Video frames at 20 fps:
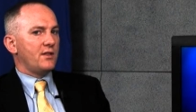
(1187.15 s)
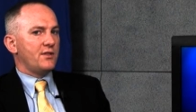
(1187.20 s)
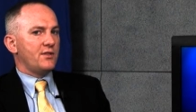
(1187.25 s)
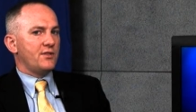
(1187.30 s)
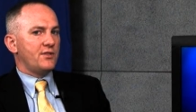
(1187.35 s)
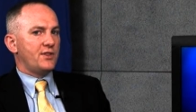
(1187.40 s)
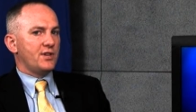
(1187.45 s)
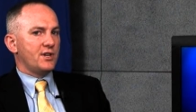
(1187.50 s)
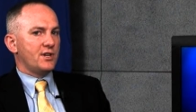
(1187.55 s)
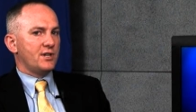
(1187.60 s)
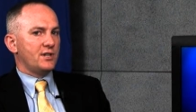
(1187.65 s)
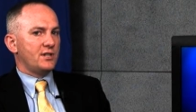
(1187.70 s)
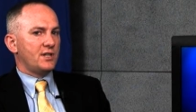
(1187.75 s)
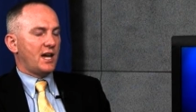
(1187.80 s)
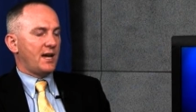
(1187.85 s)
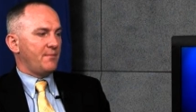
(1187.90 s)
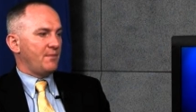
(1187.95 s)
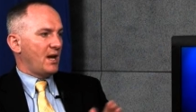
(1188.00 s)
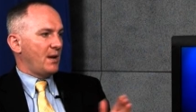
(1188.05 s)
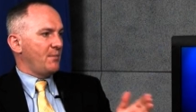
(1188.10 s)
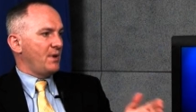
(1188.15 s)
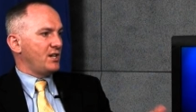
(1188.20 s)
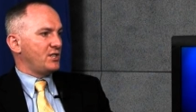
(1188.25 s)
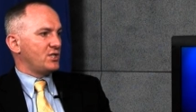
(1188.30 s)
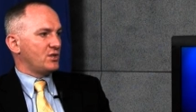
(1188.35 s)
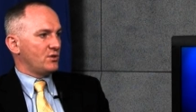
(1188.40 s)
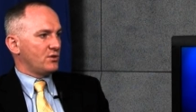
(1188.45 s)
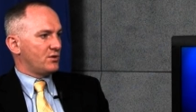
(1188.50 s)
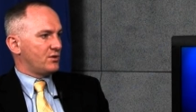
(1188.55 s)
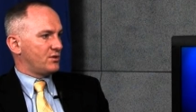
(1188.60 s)
I
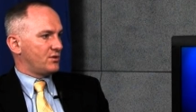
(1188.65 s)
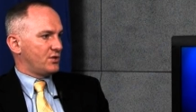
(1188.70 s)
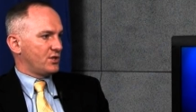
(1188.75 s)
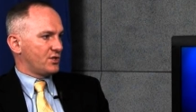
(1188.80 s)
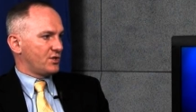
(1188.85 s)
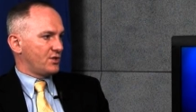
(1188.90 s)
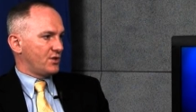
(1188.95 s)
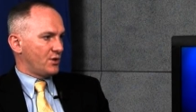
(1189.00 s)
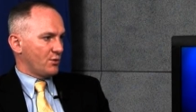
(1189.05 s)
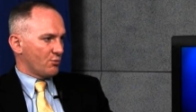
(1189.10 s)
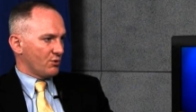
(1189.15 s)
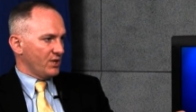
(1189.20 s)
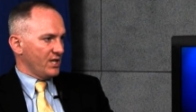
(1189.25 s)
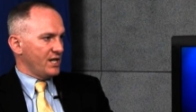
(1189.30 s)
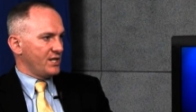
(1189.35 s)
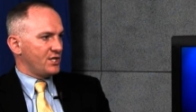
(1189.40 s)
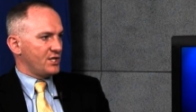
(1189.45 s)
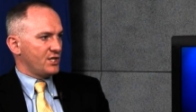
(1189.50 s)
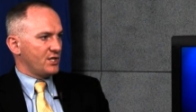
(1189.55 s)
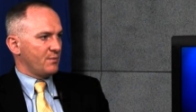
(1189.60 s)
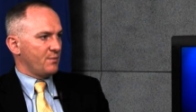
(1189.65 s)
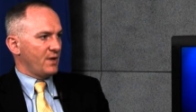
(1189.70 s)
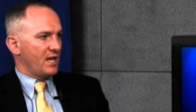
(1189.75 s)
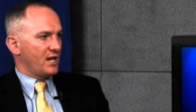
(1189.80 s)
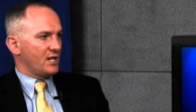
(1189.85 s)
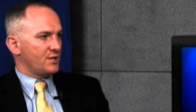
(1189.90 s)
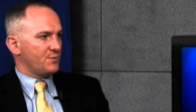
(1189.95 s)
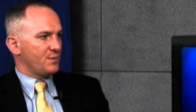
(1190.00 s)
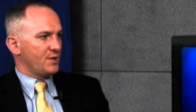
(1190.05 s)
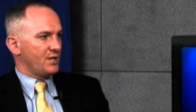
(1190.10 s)
mentioned just the relationship
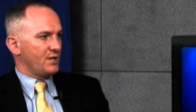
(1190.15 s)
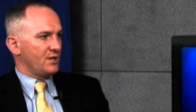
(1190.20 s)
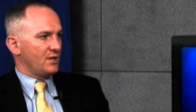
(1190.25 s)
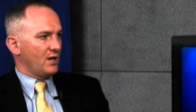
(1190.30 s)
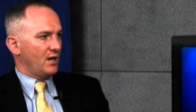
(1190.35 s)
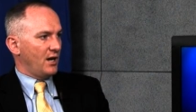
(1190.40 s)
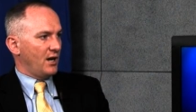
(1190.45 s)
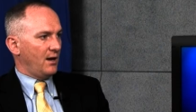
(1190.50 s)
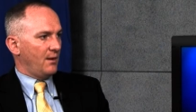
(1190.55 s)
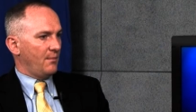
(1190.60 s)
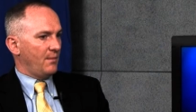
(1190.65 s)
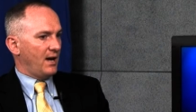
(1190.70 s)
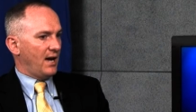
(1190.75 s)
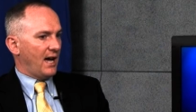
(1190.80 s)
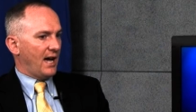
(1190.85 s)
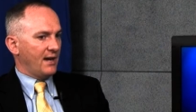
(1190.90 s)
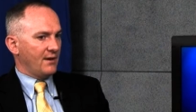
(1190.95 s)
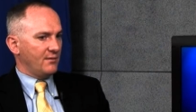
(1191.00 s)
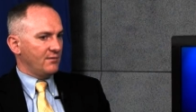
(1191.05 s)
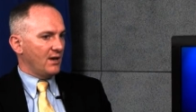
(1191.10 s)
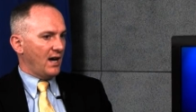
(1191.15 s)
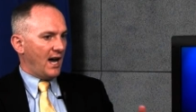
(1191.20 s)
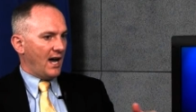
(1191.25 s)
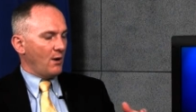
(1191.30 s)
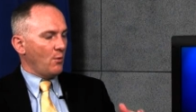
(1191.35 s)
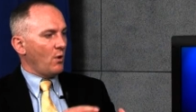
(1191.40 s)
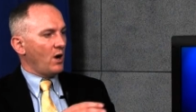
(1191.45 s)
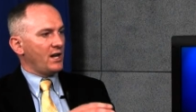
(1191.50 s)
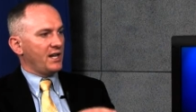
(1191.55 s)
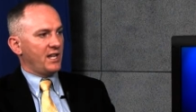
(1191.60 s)
management. I
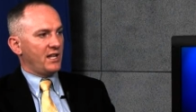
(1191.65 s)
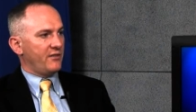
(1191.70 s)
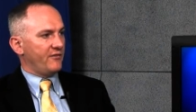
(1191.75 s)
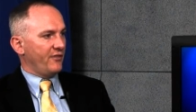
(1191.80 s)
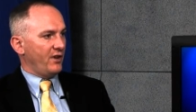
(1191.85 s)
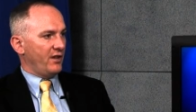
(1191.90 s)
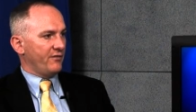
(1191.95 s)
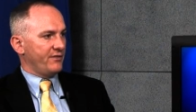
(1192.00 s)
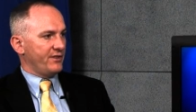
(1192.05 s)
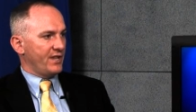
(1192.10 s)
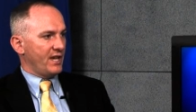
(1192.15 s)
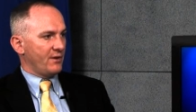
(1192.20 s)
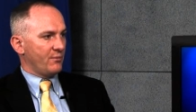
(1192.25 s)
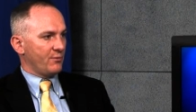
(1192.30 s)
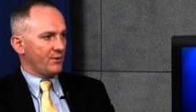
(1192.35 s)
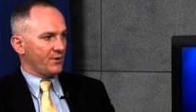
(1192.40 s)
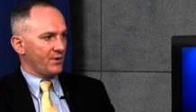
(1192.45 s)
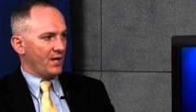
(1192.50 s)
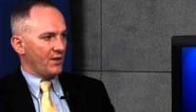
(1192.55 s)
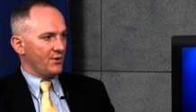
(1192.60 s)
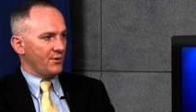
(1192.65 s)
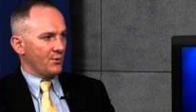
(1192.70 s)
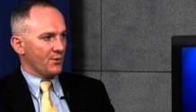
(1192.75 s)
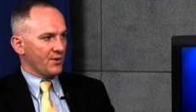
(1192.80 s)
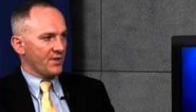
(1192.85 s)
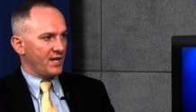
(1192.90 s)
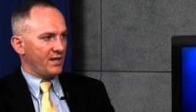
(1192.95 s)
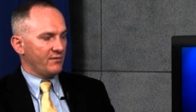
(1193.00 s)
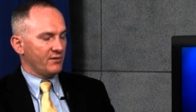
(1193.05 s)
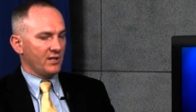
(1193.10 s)
want to get involved in that on the North
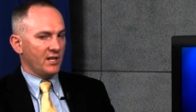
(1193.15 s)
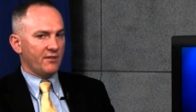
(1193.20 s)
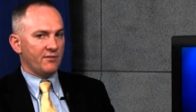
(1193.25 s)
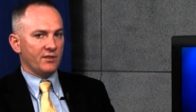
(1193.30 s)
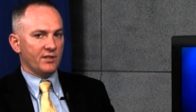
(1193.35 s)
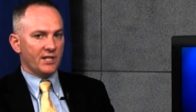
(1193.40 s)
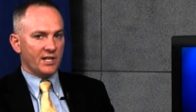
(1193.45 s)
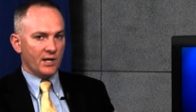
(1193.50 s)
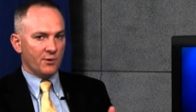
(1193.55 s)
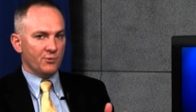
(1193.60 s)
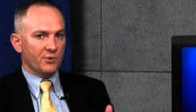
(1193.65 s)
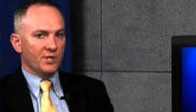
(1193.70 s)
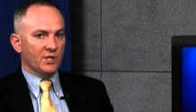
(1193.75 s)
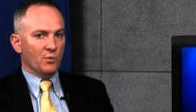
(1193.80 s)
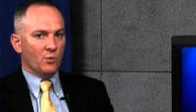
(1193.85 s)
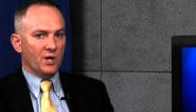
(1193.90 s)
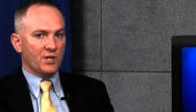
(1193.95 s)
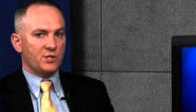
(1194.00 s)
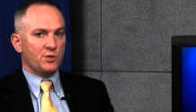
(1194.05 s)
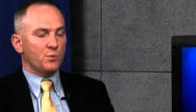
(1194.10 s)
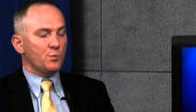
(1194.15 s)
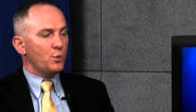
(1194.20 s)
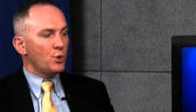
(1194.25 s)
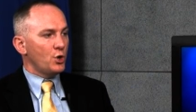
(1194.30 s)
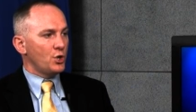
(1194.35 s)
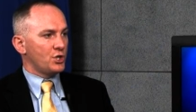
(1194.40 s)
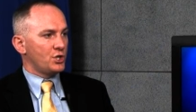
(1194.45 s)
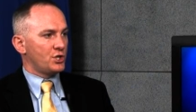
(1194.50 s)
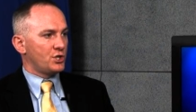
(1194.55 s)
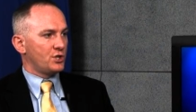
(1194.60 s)
Haven level, and I really want to
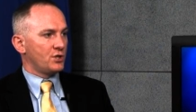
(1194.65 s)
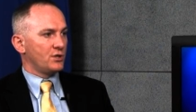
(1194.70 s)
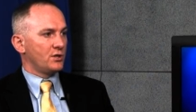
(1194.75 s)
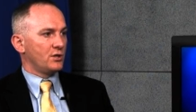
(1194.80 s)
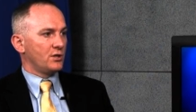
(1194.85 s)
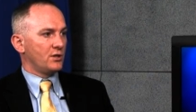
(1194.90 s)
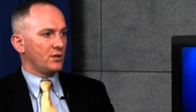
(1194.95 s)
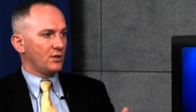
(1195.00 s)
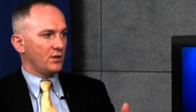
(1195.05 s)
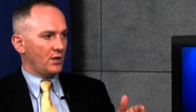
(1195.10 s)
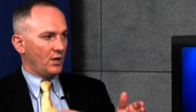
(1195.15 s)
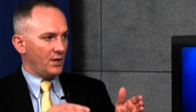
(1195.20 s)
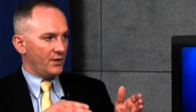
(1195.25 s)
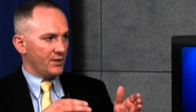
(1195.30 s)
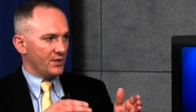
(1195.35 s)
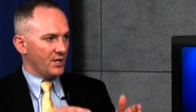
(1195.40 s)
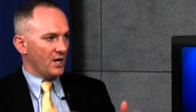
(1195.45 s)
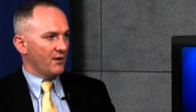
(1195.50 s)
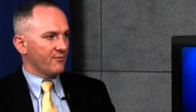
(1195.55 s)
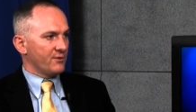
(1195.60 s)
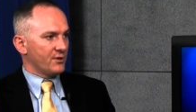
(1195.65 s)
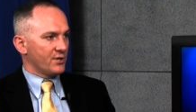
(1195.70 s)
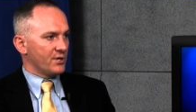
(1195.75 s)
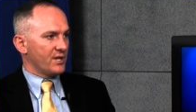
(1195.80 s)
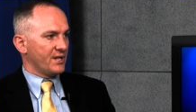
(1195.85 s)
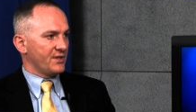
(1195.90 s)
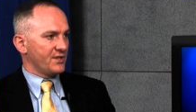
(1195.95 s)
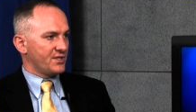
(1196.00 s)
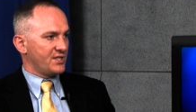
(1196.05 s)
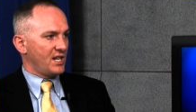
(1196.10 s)
push the governor
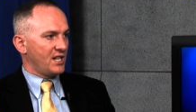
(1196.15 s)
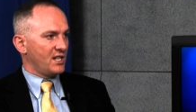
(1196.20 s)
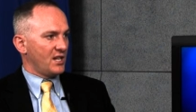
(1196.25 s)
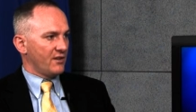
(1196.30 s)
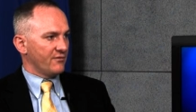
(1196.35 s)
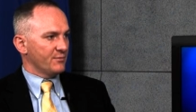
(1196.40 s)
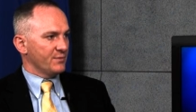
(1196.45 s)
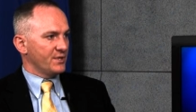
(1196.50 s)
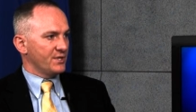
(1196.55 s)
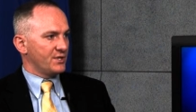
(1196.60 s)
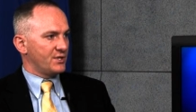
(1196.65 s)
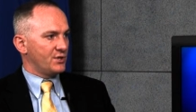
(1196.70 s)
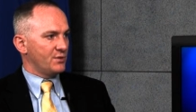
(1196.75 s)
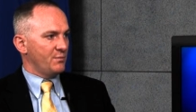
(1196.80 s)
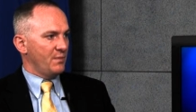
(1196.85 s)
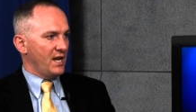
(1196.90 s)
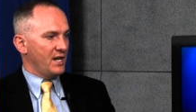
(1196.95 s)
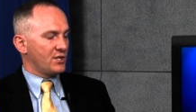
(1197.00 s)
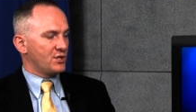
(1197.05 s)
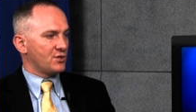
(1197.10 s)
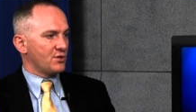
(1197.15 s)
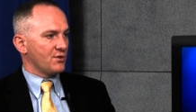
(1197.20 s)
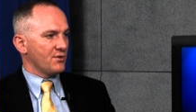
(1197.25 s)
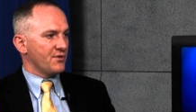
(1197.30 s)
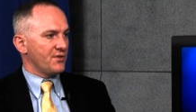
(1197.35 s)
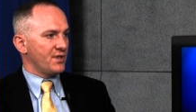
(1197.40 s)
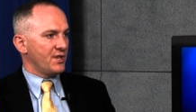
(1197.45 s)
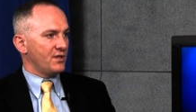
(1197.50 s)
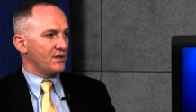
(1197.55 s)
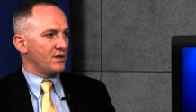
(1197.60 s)
and the state government to make sure
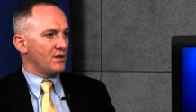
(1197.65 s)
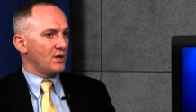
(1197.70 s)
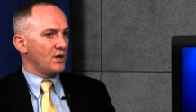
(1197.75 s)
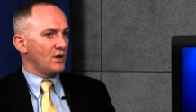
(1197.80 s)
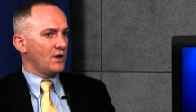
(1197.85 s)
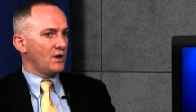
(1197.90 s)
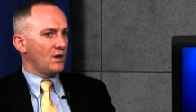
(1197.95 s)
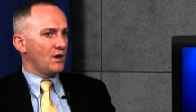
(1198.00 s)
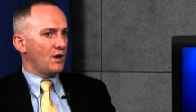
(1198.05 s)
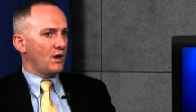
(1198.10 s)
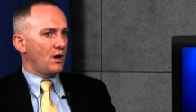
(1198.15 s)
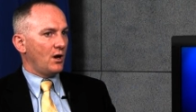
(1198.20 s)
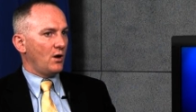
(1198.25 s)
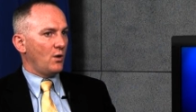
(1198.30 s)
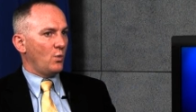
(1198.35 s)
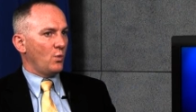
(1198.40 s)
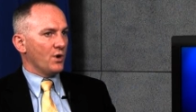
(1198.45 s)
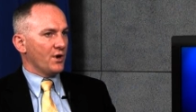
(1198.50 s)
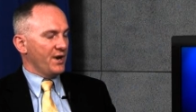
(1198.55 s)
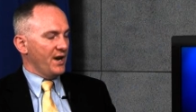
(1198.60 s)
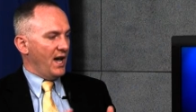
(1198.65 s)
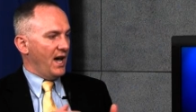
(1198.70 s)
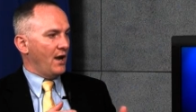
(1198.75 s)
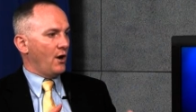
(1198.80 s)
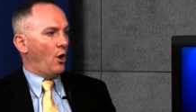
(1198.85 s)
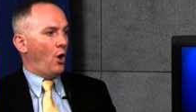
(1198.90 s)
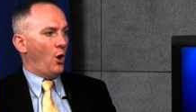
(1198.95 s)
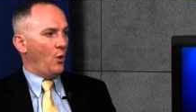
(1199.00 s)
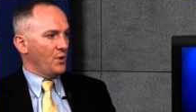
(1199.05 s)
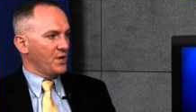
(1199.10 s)
that we're not
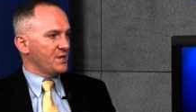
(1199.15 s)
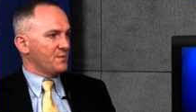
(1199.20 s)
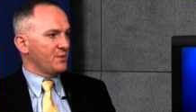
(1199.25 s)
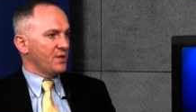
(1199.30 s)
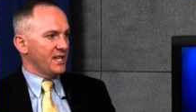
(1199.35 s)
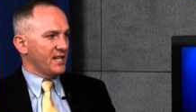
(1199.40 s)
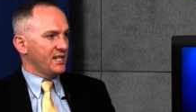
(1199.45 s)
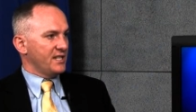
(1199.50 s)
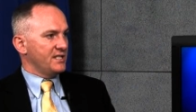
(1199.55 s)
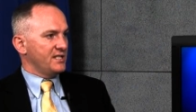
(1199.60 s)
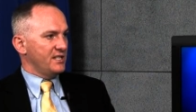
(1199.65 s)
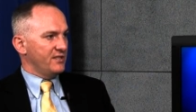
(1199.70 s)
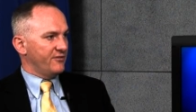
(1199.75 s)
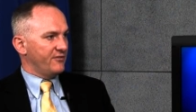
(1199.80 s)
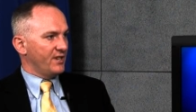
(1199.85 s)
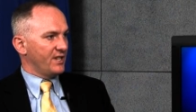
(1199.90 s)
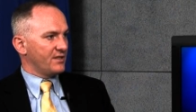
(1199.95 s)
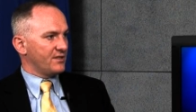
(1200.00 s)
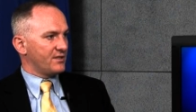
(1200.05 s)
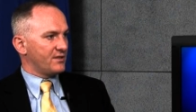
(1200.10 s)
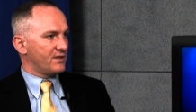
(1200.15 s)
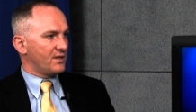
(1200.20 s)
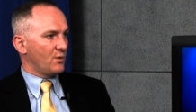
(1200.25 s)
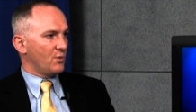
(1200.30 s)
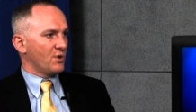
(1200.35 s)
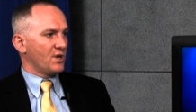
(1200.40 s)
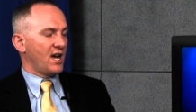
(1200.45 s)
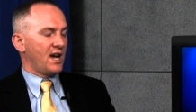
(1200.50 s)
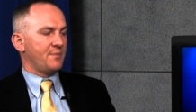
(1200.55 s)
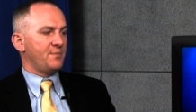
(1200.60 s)
always playing defense, that we're
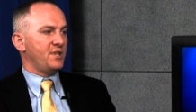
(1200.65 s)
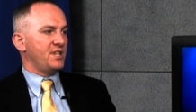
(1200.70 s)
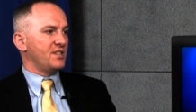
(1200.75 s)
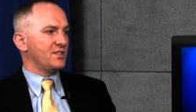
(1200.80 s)
not being